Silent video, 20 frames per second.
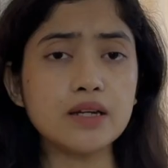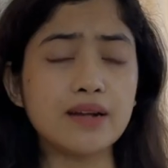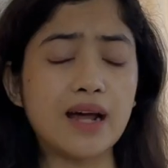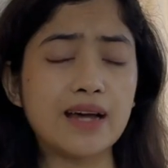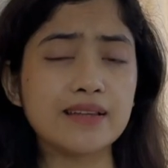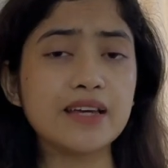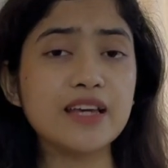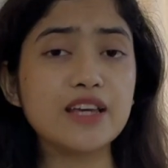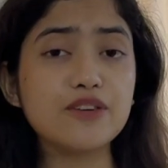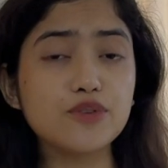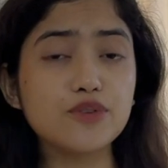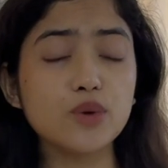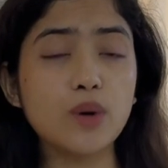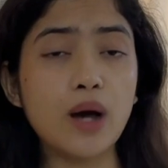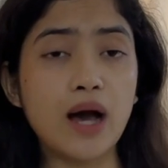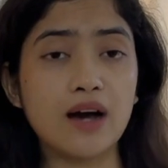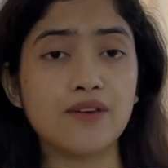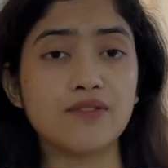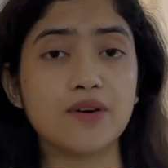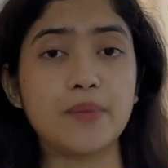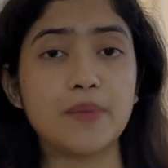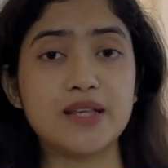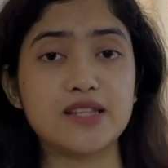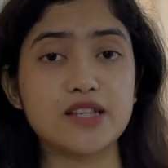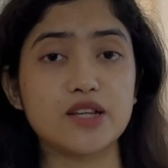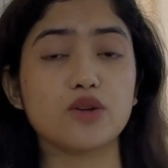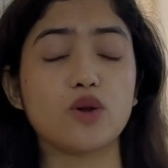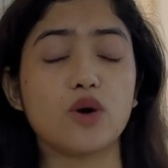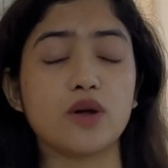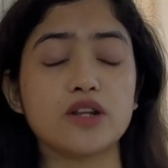Rather, if you have a
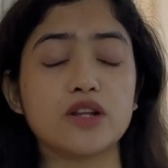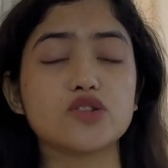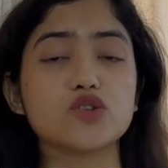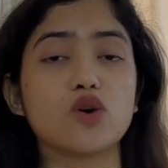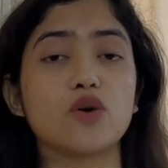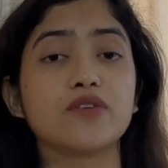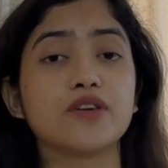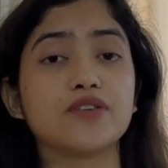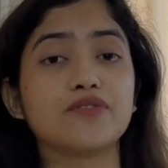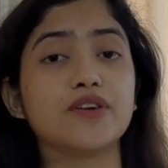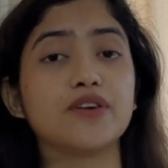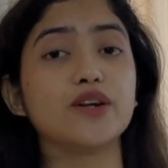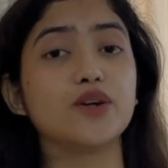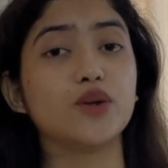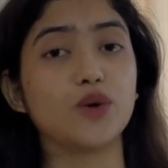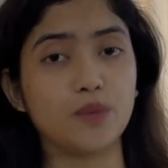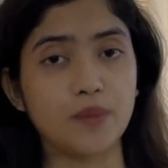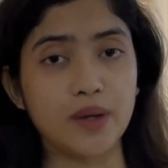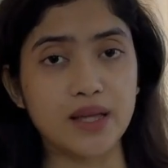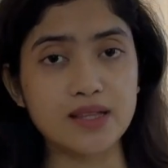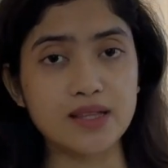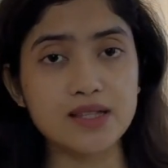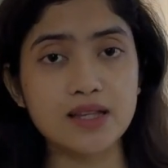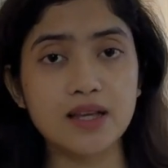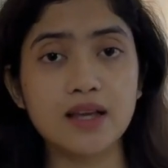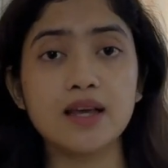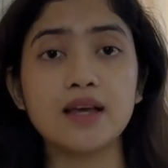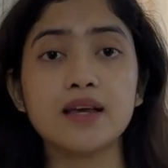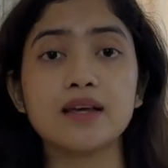basic knowledge of different domains,